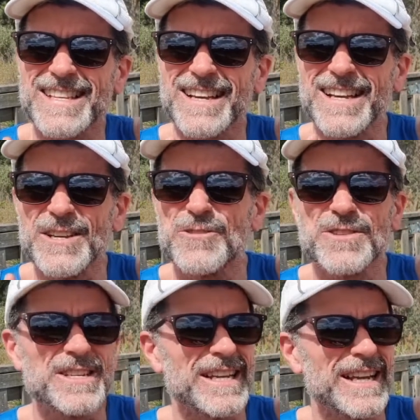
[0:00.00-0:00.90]
that's an
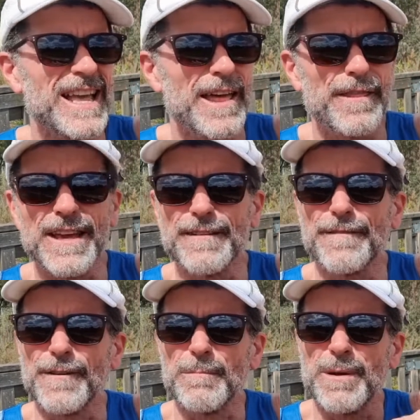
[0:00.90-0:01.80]
interesting
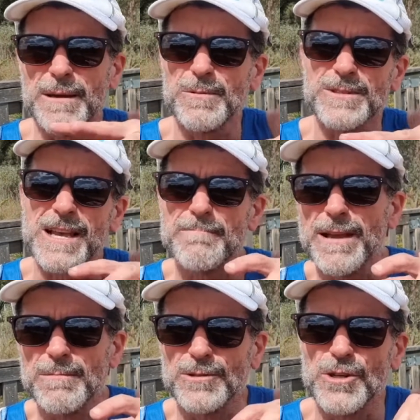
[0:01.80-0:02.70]
thing for people.
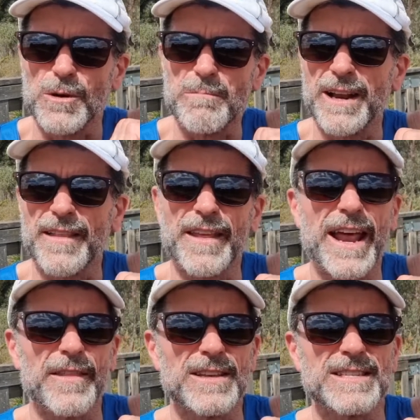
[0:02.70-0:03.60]
Some people do it better
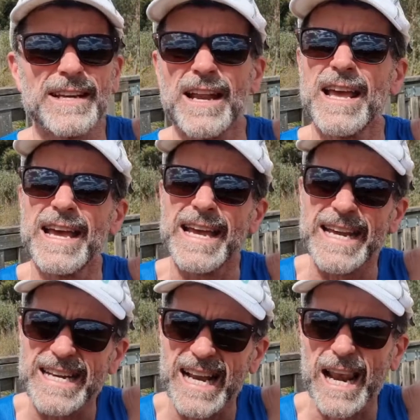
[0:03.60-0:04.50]
than others, and
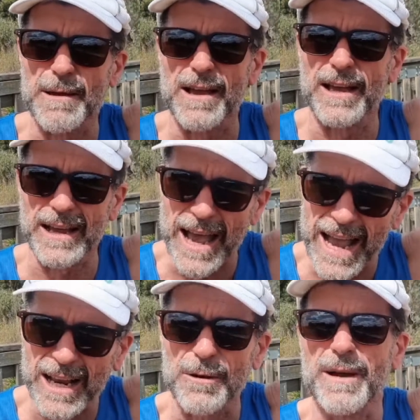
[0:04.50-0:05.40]
heat uh,
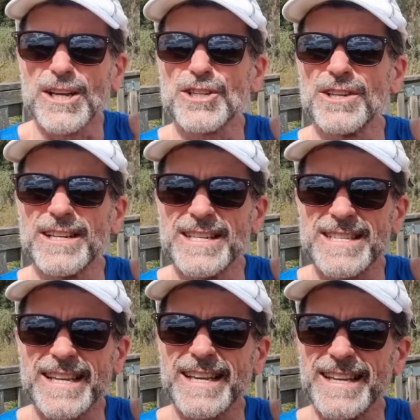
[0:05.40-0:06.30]
acclimation
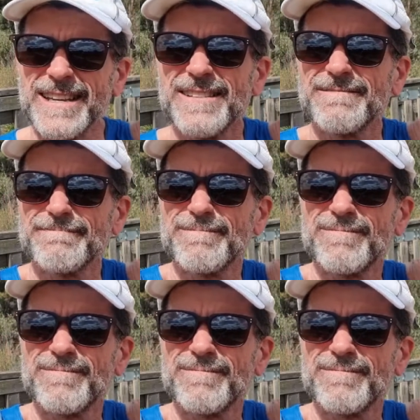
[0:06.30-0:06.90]
is the key.